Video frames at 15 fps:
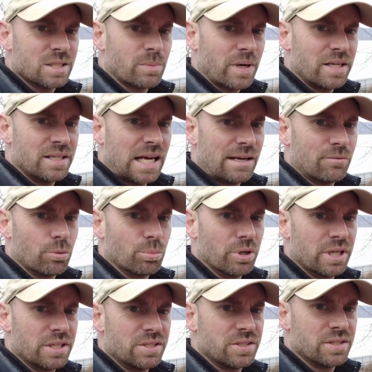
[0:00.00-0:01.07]
Spuyten Duyvil
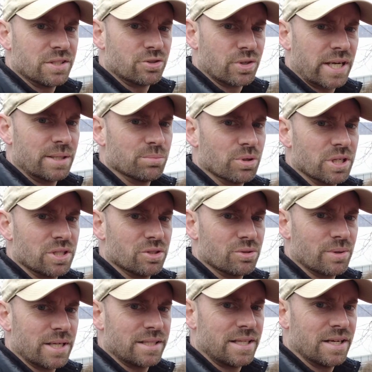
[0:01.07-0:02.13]
Bridge, the train bridge is
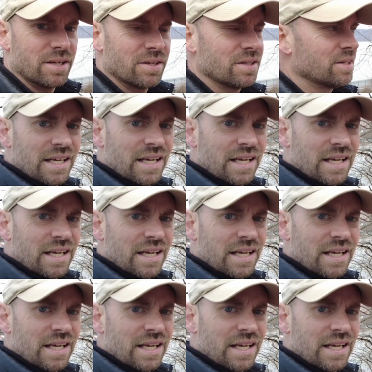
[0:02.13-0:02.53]
right there.